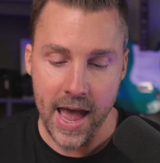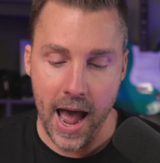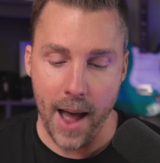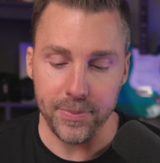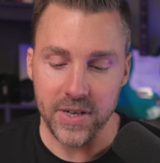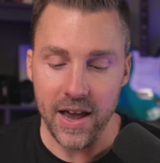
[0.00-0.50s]

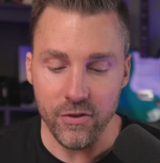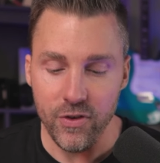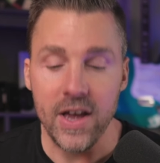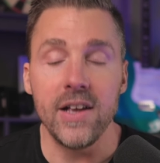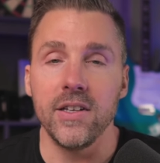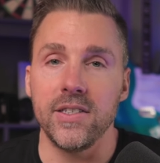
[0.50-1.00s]
App dev,
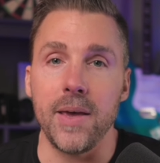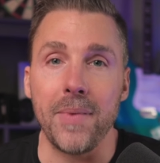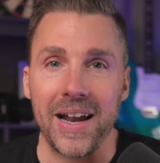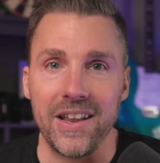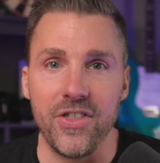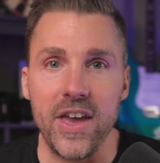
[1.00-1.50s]
same
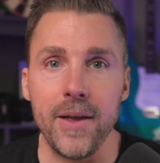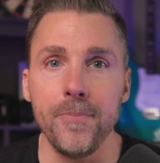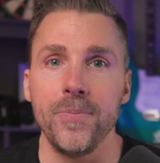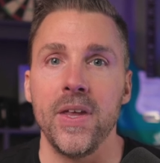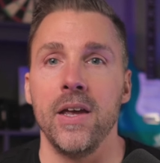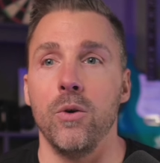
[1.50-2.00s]
kind of thing.
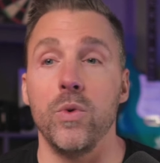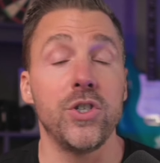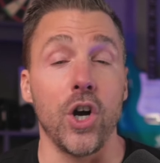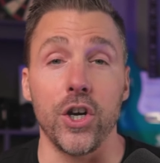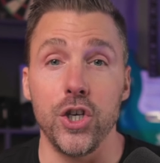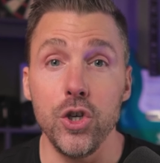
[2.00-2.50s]
We
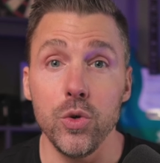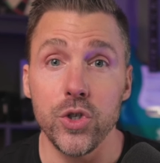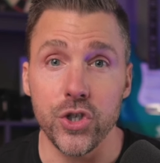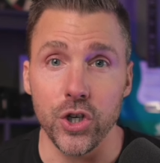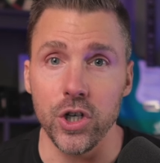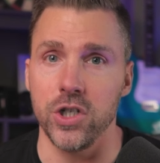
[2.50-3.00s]
saw a huge
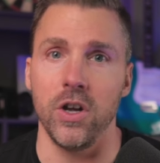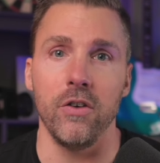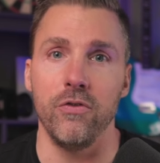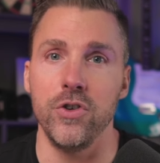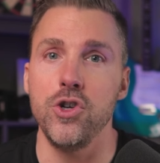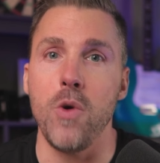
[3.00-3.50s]
surge
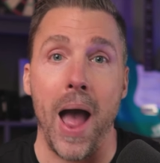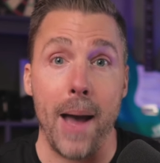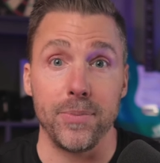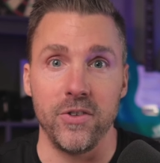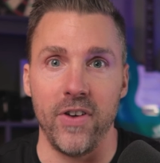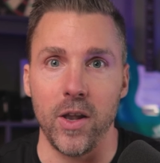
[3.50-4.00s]
of new
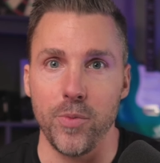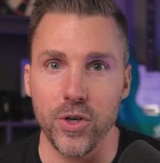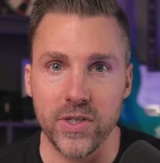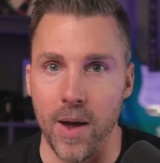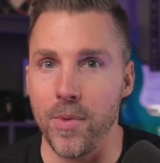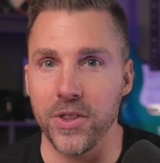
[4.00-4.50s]
app
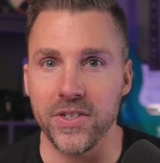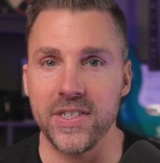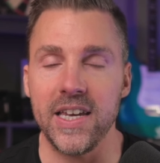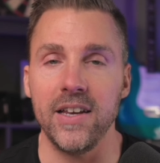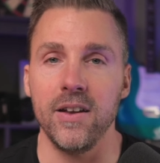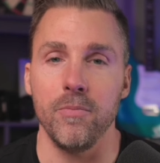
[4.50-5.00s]
developers come on the
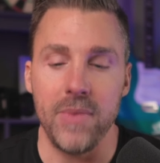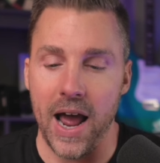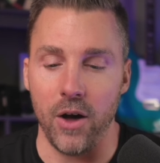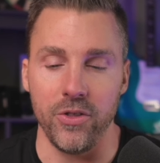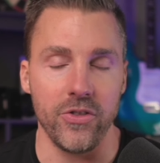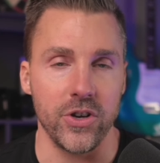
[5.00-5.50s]
scene
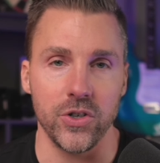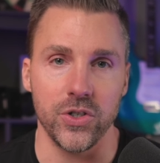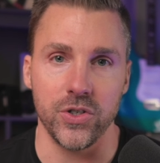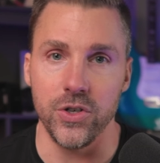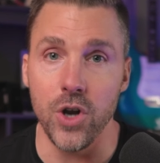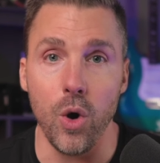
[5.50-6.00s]
now that
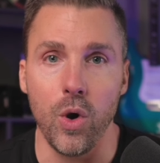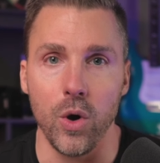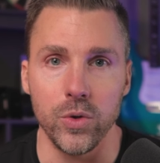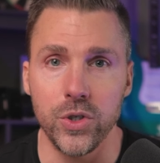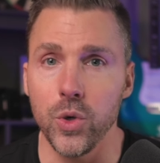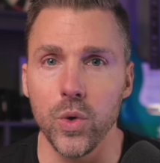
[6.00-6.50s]
there's
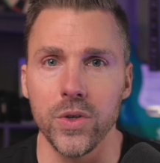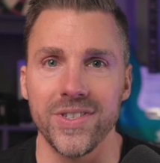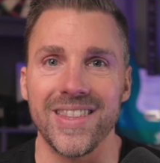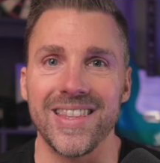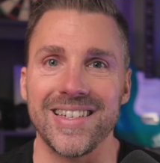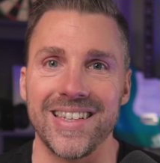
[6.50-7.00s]
no-code tools
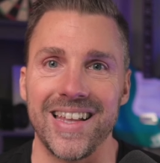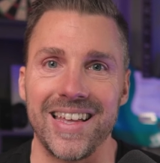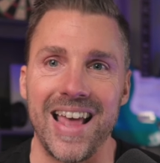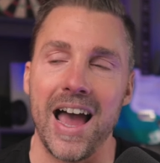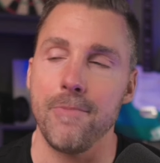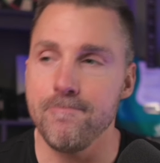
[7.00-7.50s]
and things like
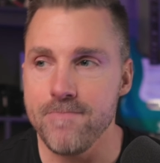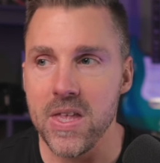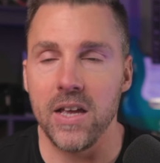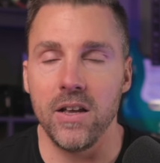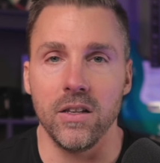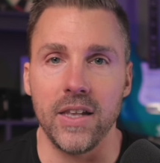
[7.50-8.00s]
that.
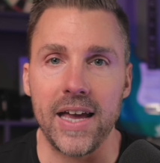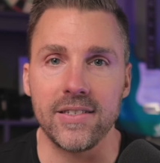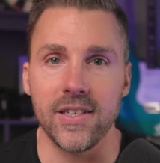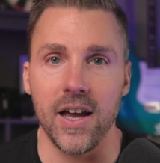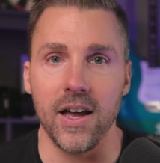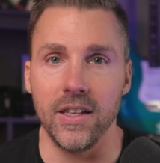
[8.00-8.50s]
Less
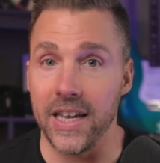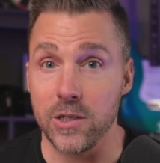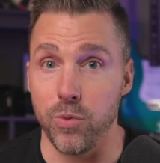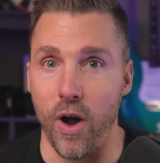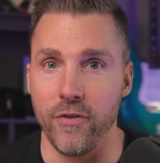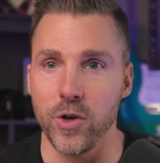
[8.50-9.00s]

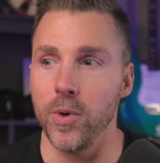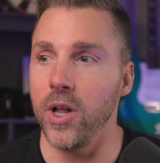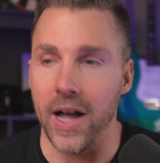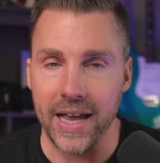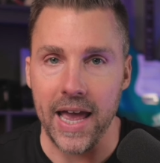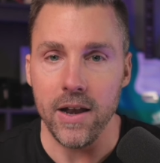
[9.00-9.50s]
profitable.
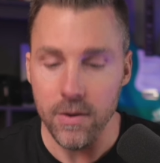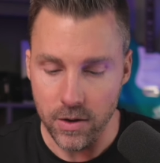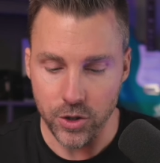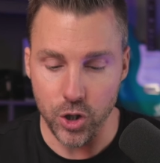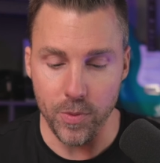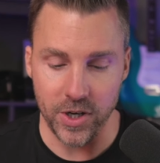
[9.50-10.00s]
Again,
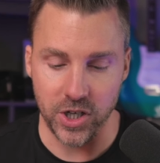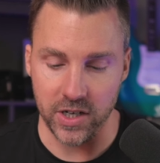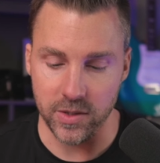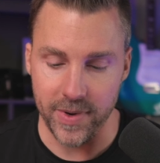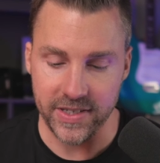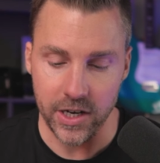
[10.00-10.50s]
too much
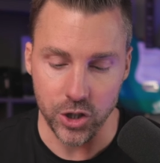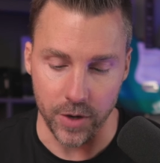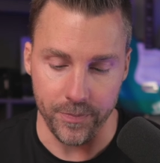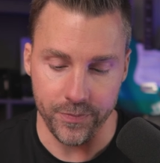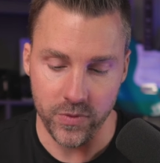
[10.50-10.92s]
customization.